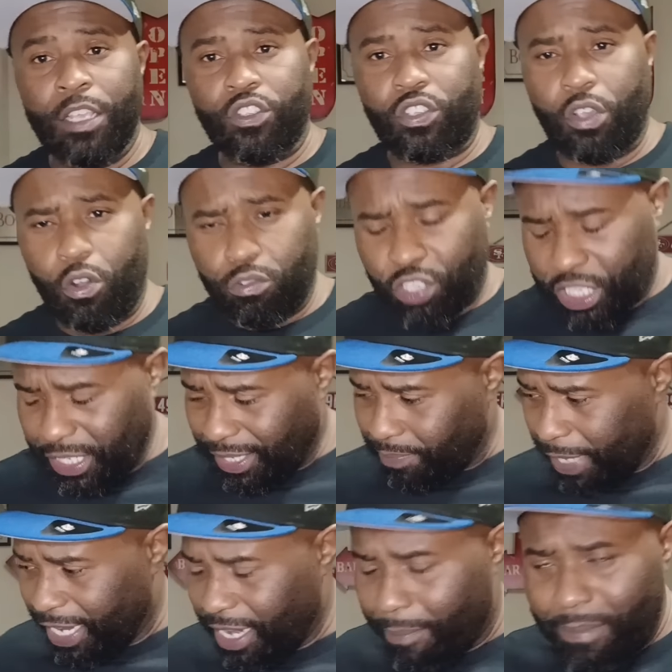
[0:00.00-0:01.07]
So
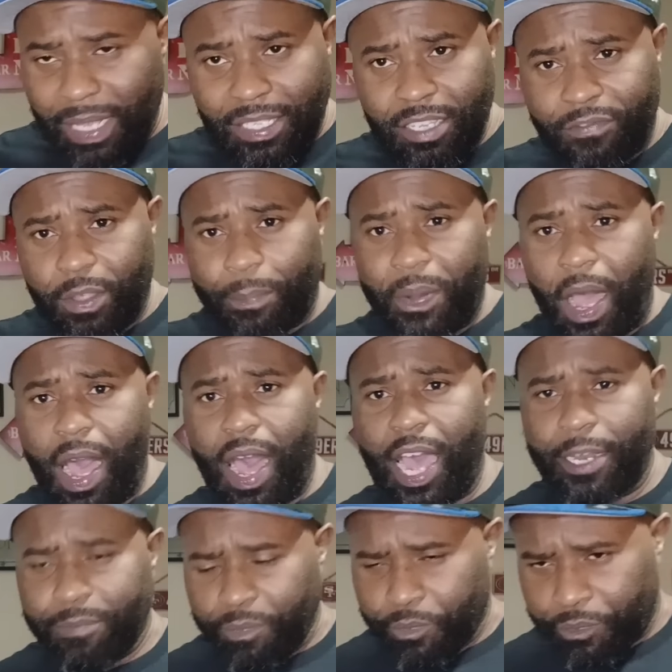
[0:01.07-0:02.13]
just in the midst of the
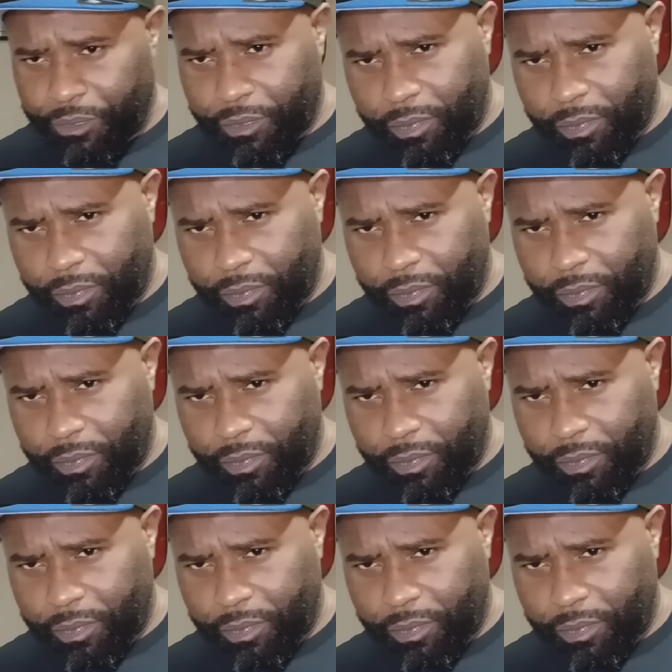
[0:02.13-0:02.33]
pod,